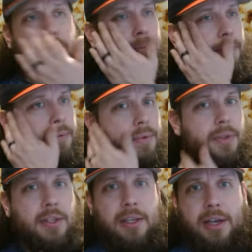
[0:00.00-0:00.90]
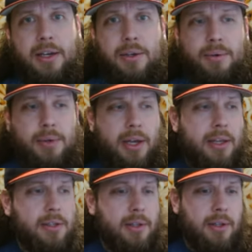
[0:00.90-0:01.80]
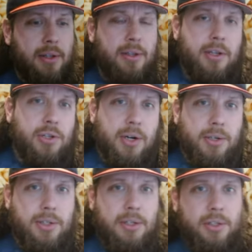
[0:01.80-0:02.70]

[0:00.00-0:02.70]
Um, EIU has a, in